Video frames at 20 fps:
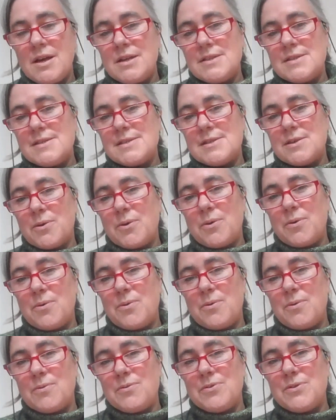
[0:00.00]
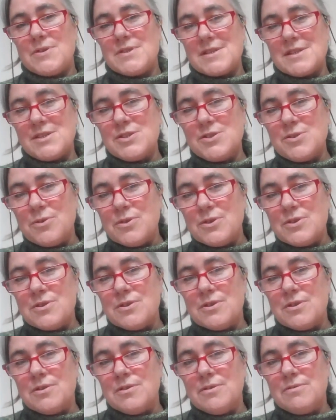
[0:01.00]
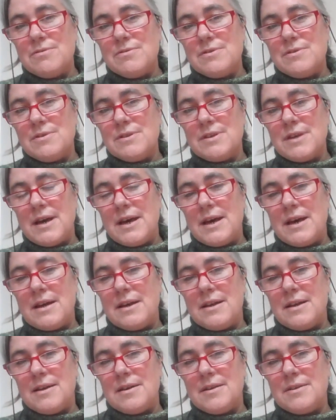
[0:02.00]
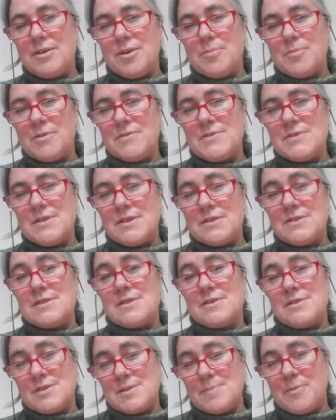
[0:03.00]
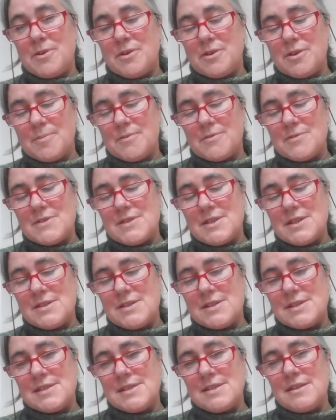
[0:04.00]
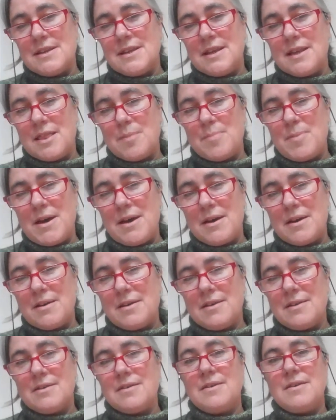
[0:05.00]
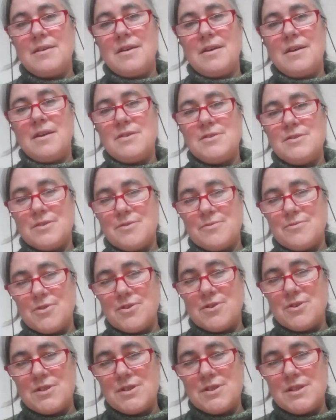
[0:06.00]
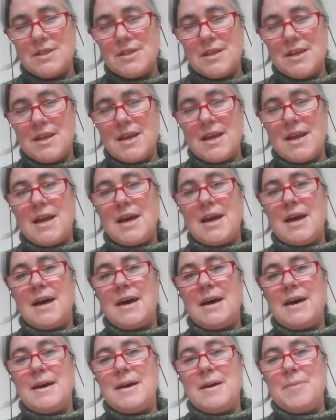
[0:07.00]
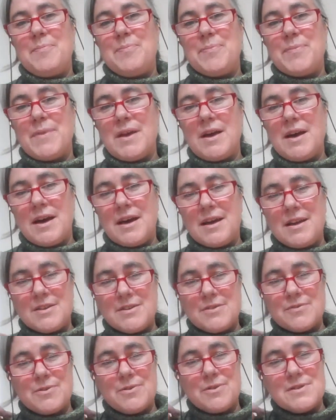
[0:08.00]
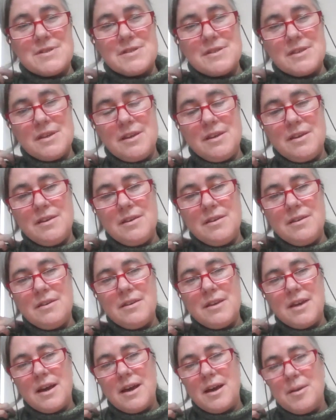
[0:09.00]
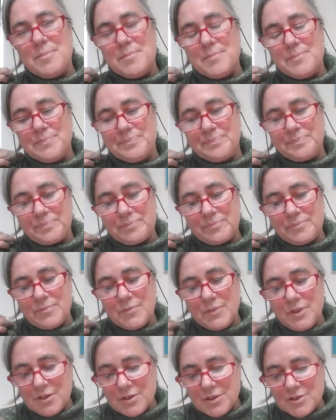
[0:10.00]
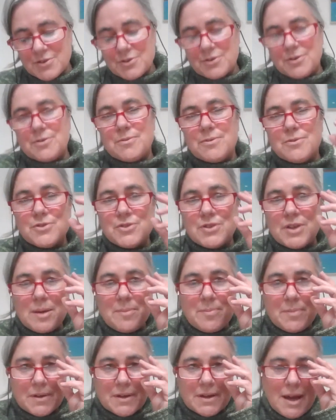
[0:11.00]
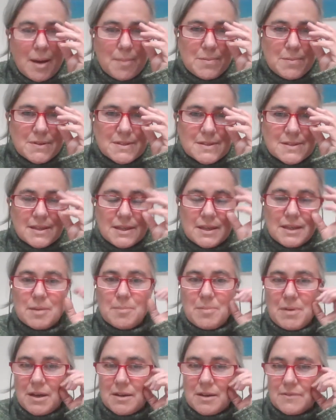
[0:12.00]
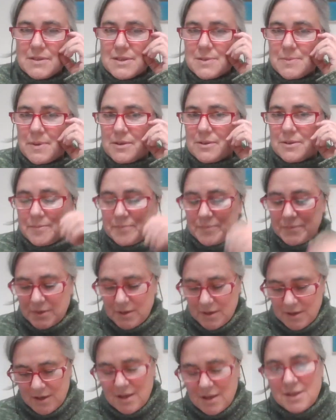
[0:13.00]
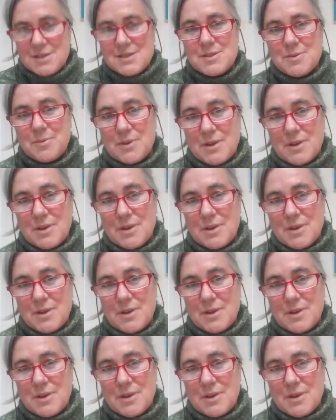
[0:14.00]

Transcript: So there's a shorter smaller number of stitches in the back to the front. And of course the short row shaping happens in the back of the sweater. So